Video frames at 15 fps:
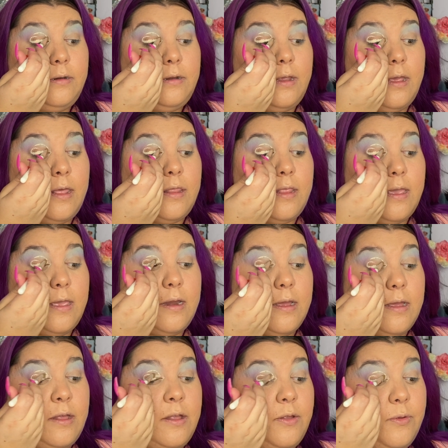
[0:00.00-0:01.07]
and then
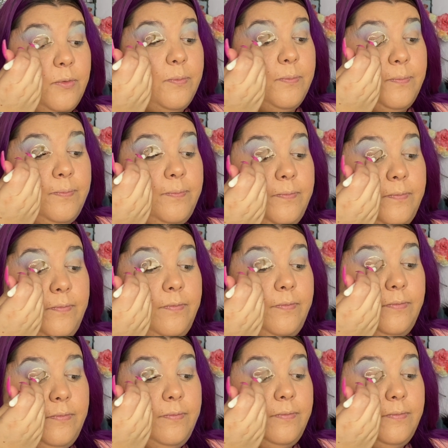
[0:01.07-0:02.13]
I'll
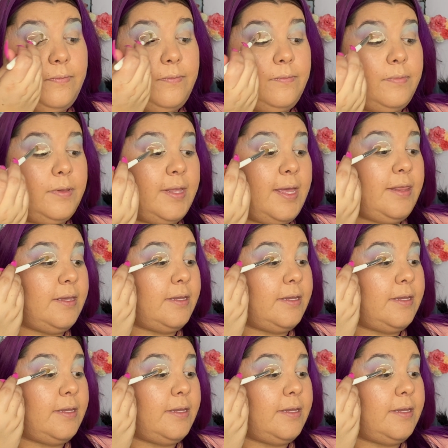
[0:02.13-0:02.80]
blend